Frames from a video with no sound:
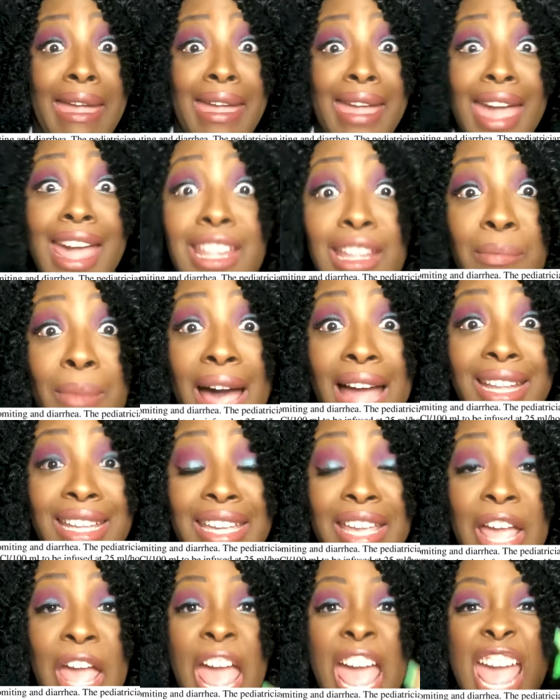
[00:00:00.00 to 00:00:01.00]
anybody,
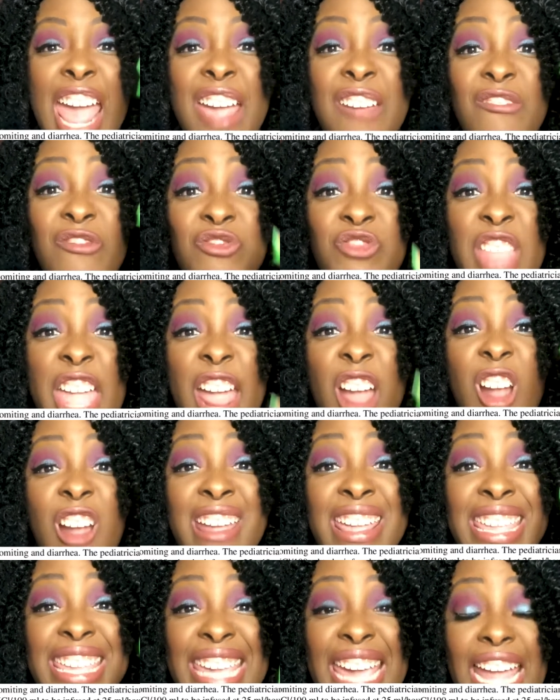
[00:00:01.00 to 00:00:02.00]
if
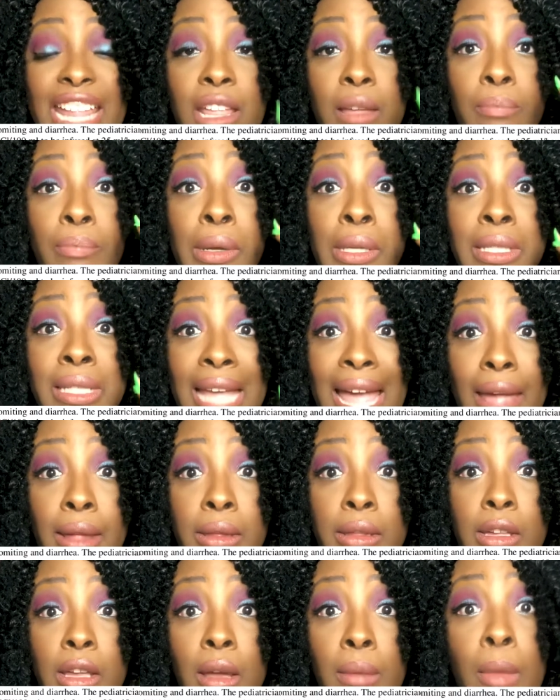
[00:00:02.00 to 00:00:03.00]
they're getting
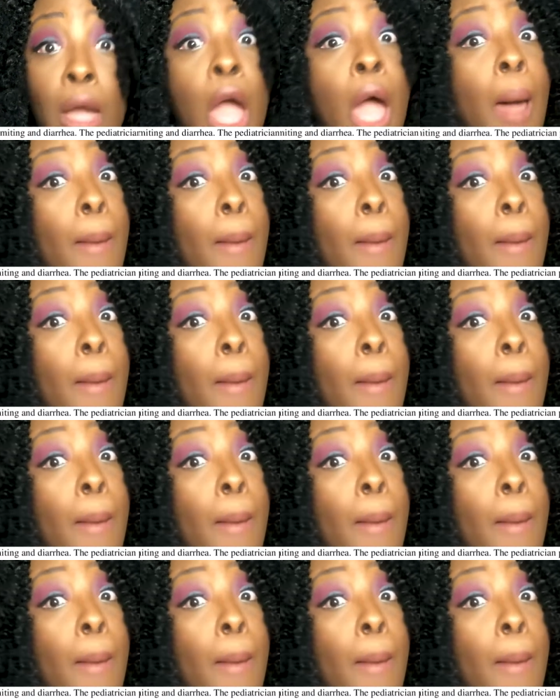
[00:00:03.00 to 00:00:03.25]
potassium,